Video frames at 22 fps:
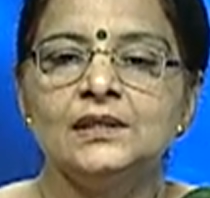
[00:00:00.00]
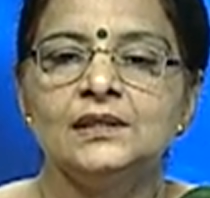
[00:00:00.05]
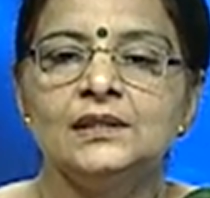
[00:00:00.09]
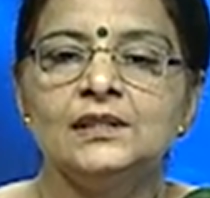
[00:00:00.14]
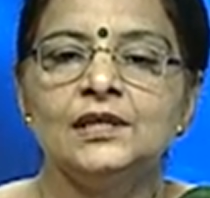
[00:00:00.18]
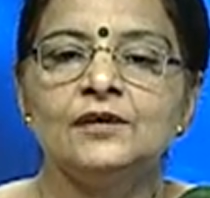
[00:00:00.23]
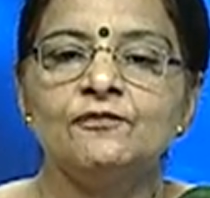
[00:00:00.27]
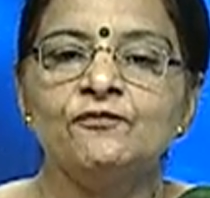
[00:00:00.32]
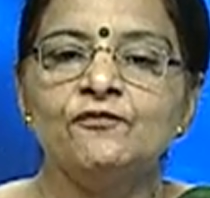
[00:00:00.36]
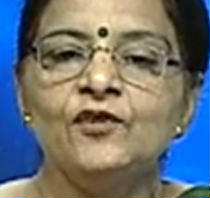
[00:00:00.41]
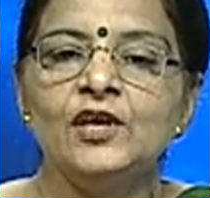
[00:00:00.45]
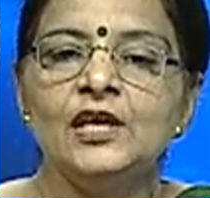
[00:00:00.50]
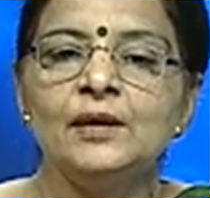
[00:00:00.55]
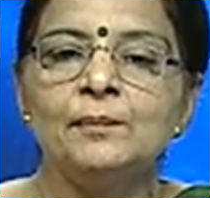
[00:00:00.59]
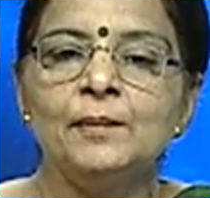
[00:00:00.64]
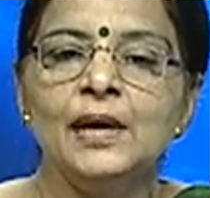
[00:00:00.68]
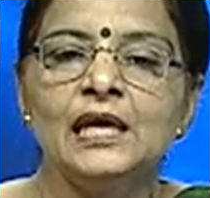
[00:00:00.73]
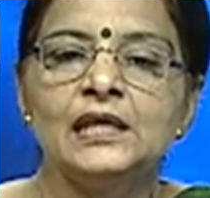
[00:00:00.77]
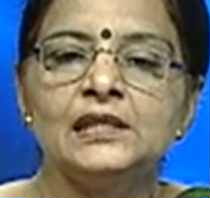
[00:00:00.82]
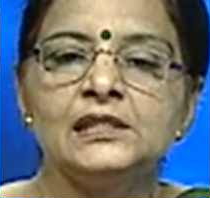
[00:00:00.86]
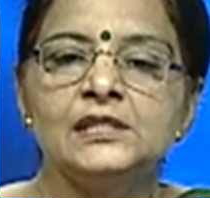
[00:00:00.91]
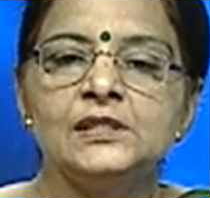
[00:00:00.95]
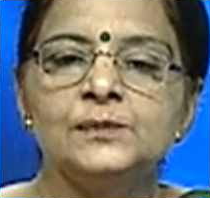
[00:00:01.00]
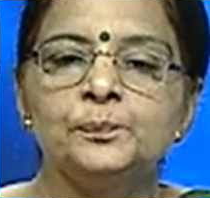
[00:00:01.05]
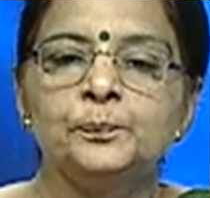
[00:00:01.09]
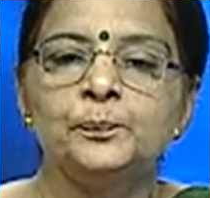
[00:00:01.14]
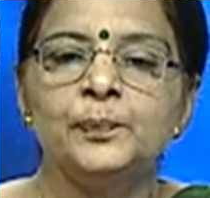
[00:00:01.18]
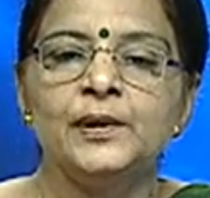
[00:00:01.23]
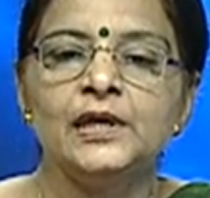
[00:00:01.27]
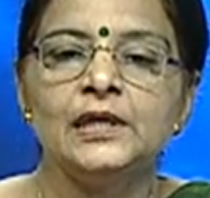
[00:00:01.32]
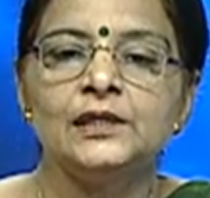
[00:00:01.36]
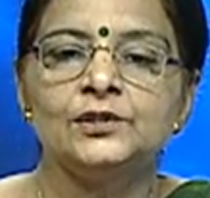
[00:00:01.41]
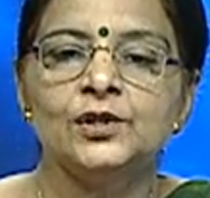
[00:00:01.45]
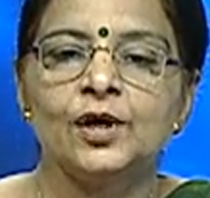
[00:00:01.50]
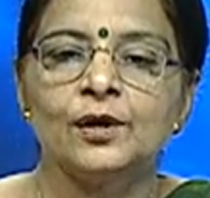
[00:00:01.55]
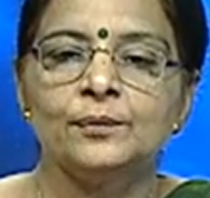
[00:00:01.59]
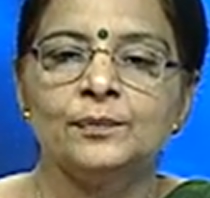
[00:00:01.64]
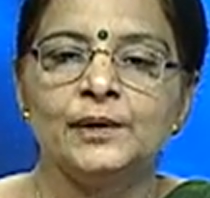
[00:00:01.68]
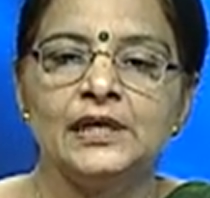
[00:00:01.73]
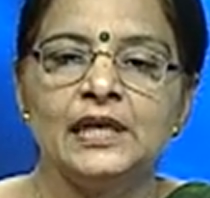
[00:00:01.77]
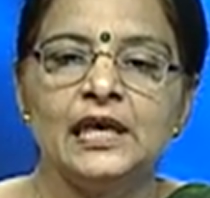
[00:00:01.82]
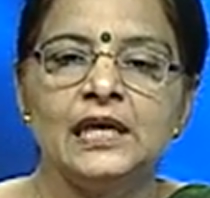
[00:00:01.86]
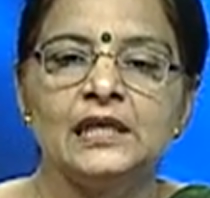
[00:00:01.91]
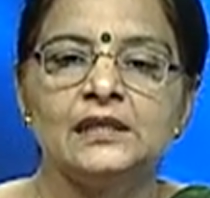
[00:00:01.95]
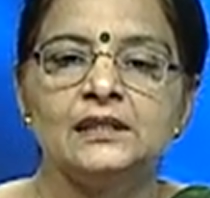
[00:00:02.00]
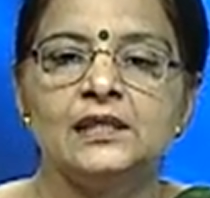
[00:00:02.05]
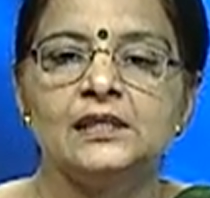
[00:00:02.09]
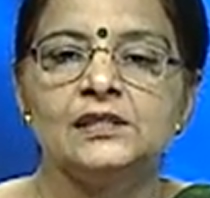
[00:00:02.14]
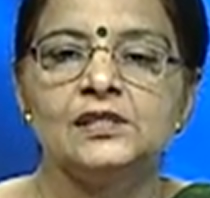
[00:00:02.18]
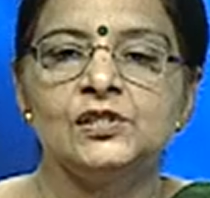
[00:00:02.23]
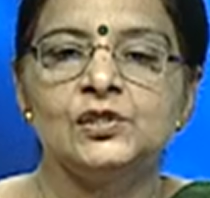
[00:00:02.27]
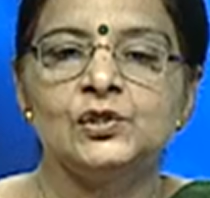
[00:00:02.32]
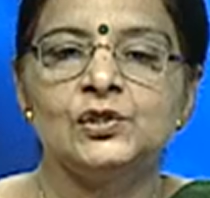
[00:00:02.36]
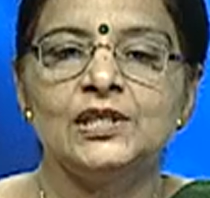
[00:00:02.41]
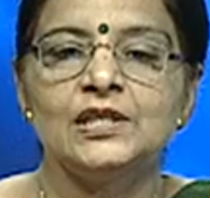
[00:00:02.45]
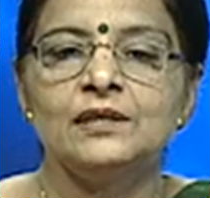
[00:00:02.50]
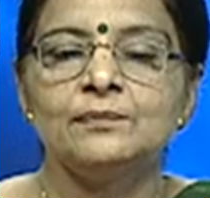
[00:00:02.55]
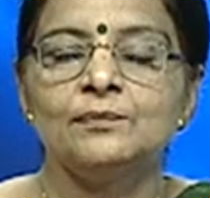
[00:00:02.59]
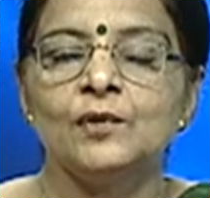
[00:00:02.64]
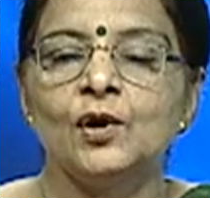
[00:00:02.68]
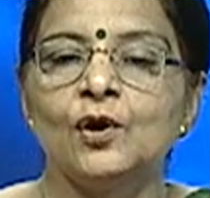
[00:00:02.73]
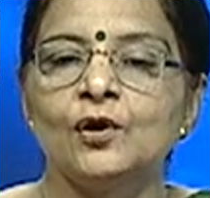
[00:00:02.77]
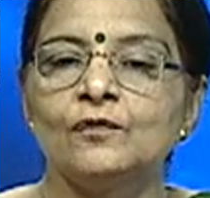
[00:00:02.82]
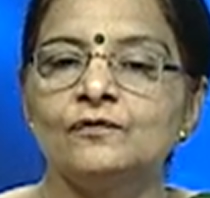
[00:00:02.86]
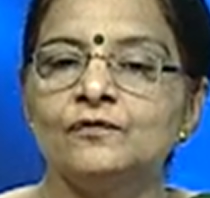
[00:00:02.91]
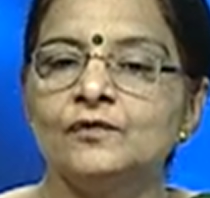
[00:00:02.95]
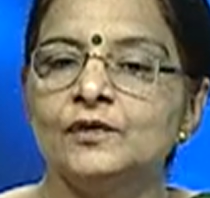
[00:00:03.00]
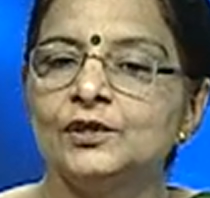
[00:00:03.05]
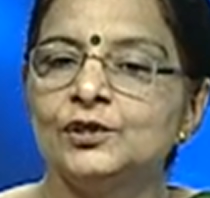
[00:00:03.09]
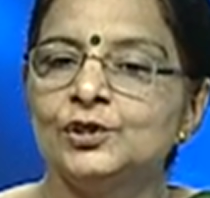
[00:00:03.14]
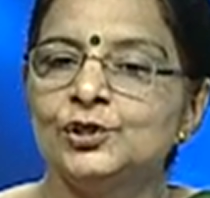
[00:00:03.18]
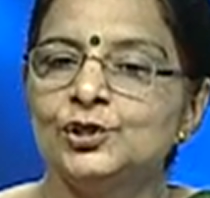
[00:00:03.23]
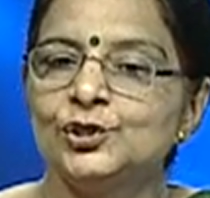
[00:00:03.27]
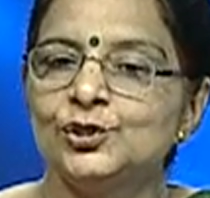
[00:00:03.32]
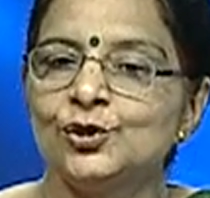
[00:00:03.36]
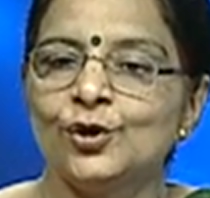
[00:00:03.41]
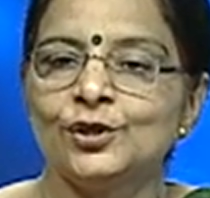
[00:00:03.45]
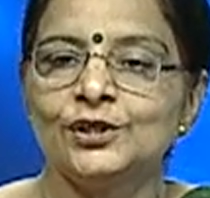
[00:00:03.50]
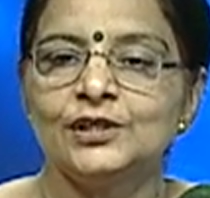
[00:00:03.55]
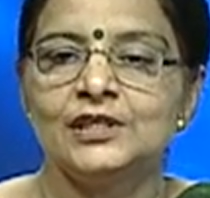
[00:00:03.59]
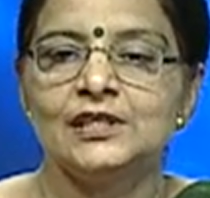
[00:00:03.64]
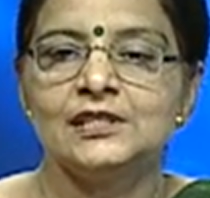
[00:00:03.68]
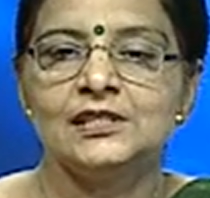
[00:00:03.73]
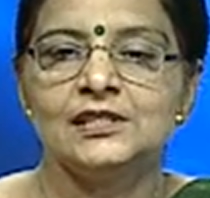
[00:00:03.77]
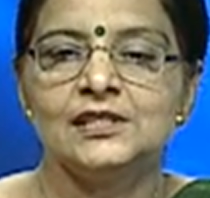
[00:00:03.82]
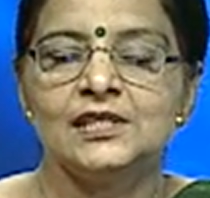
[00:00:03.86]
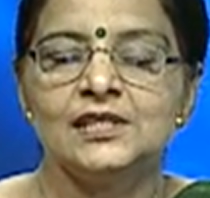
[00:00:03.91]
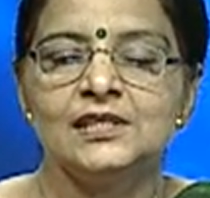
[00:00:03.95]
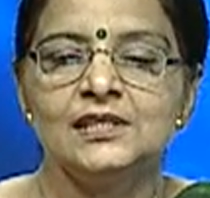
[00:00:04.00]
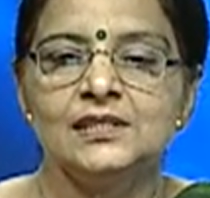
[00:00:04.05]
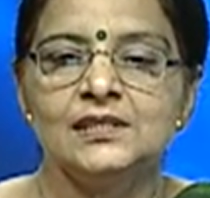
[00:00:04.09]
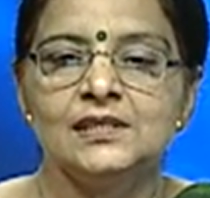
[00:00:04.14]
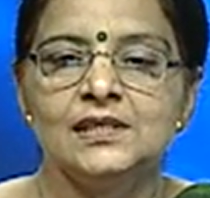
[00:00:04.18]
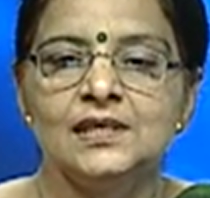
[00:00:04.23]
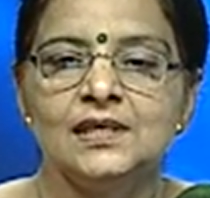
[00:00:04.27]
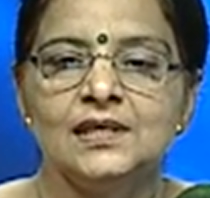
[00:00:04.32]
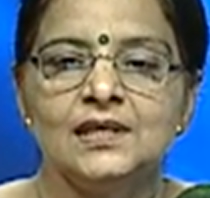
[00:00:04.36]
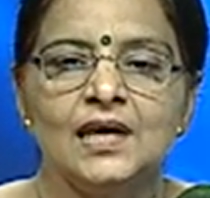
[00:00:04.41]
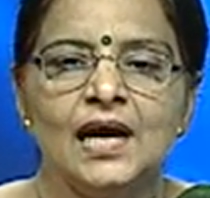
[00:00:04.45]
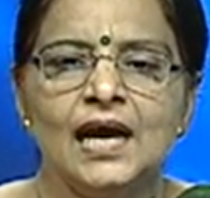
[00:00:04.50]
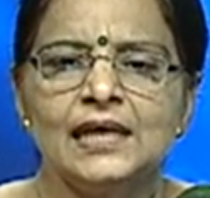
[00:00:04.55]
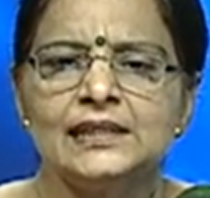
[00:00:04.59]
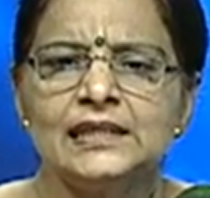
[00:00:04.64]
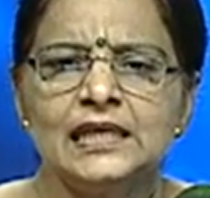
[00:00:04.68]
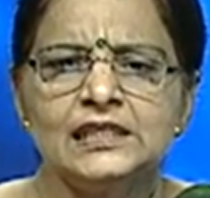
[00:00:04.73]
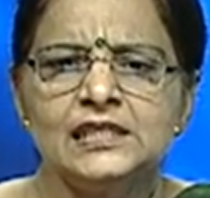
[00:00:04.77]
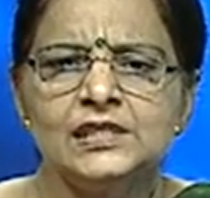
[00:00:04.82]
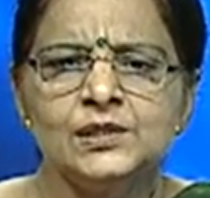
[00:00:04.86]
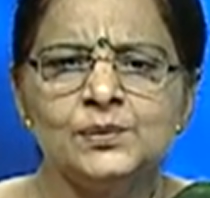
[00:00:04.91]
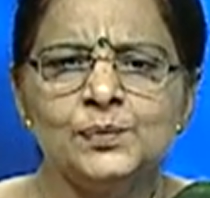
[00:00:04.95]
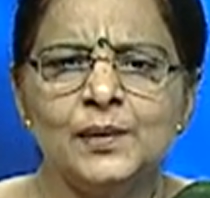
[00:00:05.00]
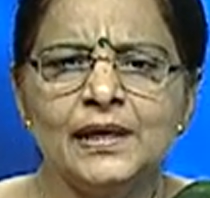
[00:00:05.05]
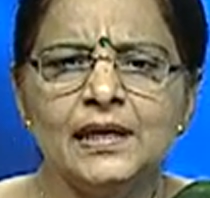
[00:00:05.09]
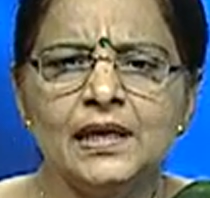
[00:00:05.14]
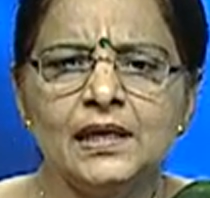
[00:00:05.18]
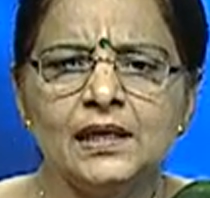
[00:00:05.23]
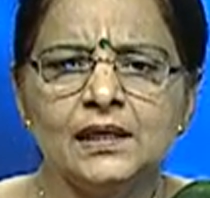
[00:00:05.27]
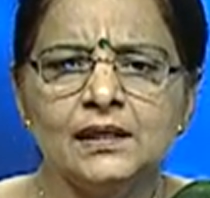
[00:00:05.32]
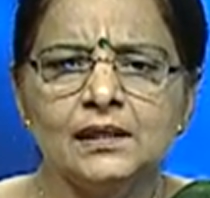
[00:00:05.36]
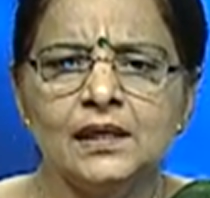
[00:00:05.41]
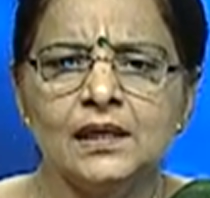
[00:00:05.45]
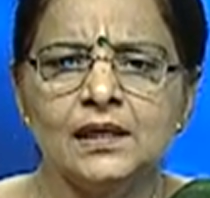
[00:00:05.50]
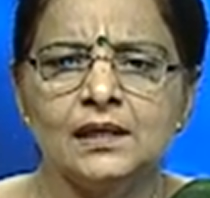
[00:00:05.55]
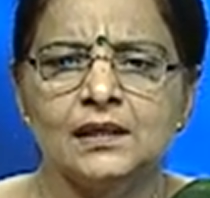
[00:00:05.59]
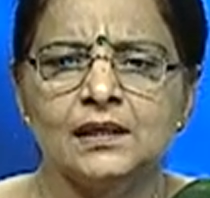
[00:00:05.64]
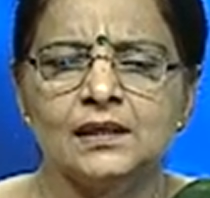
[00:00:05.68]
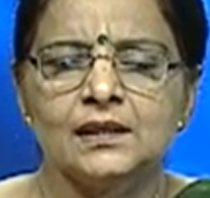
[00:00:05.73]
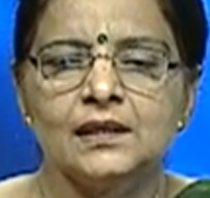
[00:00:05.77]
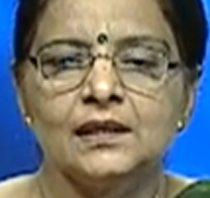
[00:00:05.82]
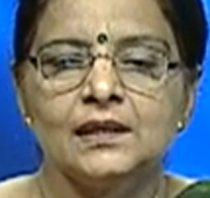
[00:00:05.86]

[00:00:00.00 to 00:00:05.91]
the females predominate the stream of short distance, and that is very clear.